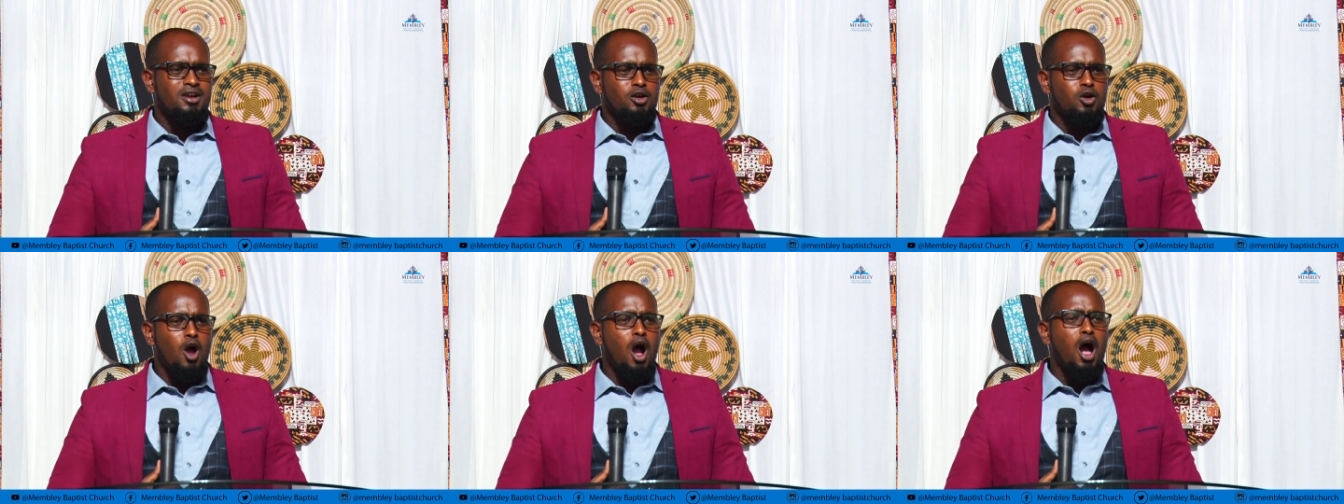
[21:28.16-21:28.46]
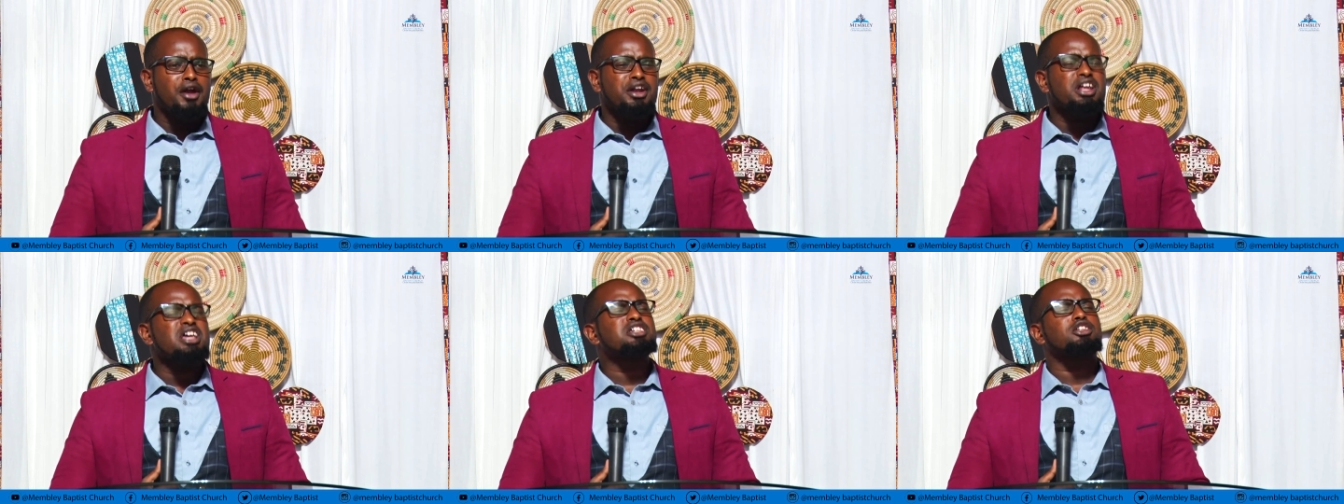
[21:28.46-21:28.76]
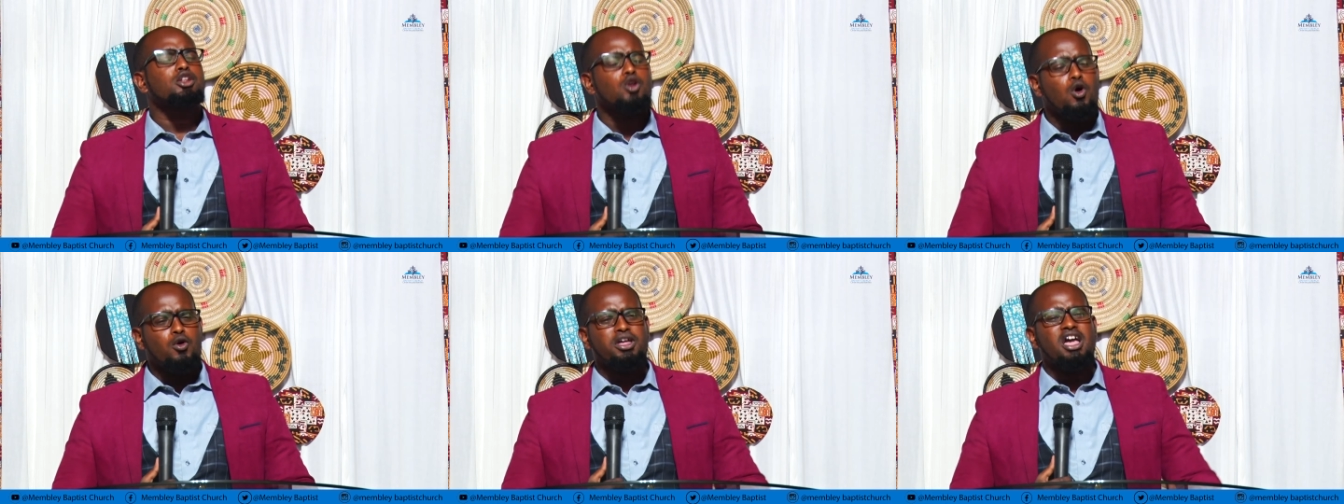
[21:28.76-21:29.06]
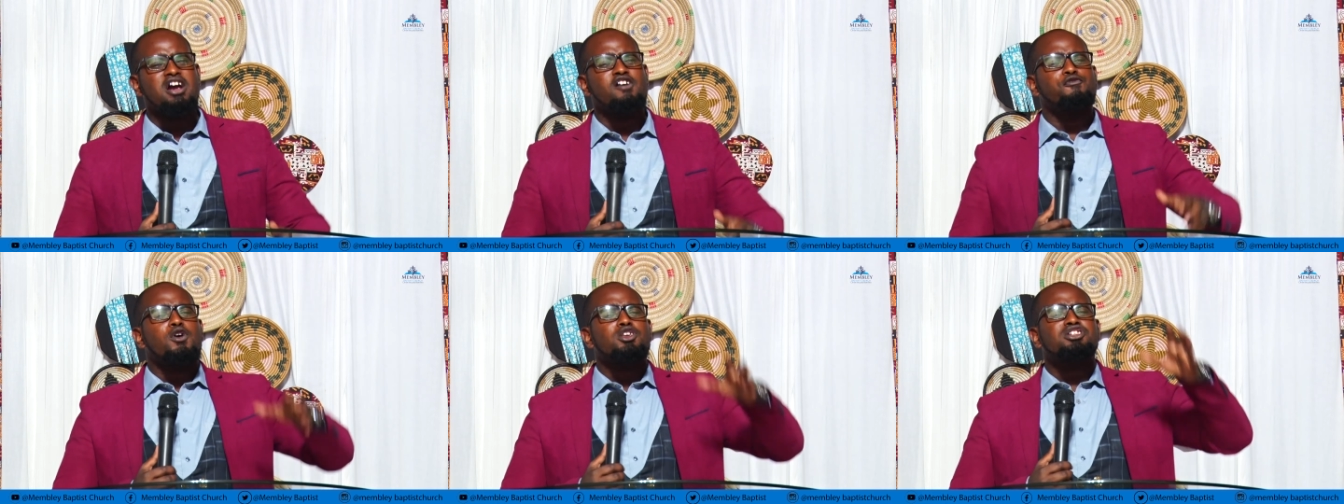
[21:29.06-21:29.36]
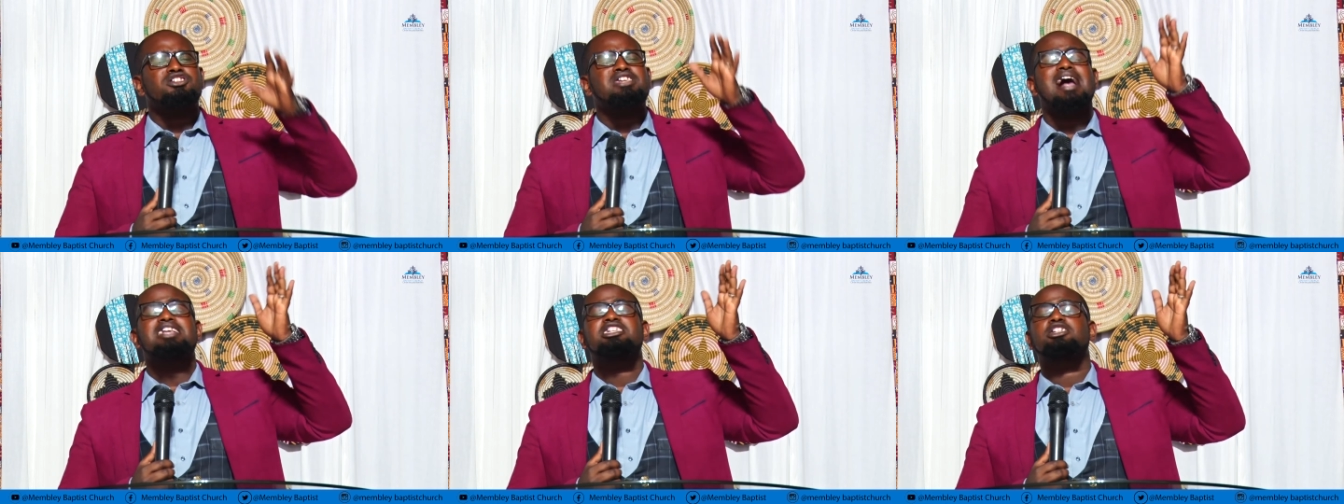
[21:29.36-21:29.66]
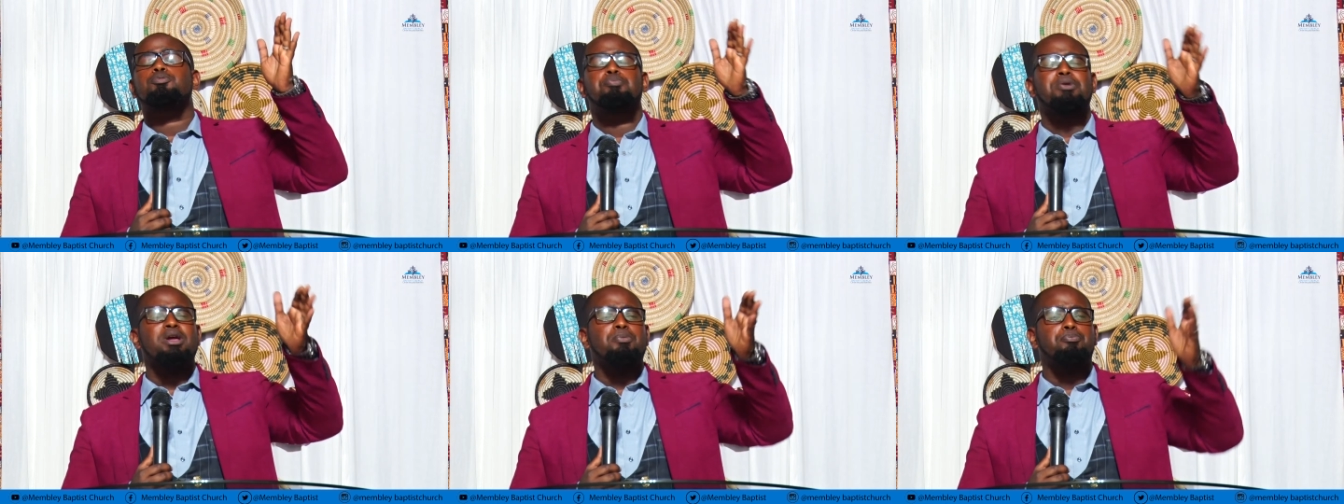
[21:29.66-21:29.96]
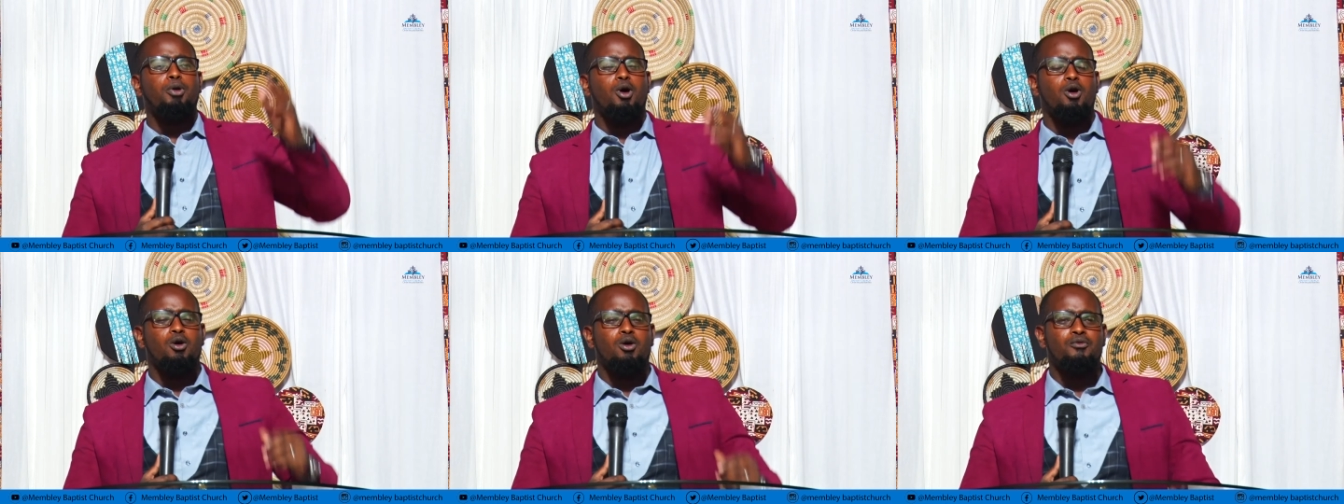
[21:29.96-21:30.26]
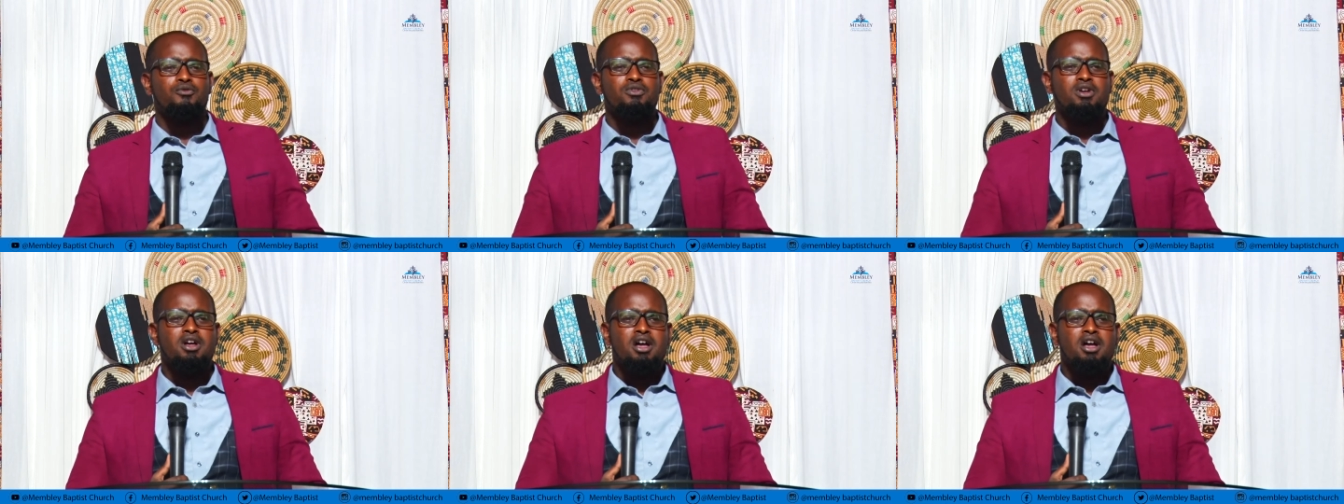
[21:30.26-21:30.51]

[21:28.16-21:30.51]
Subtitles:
God is looking for such people.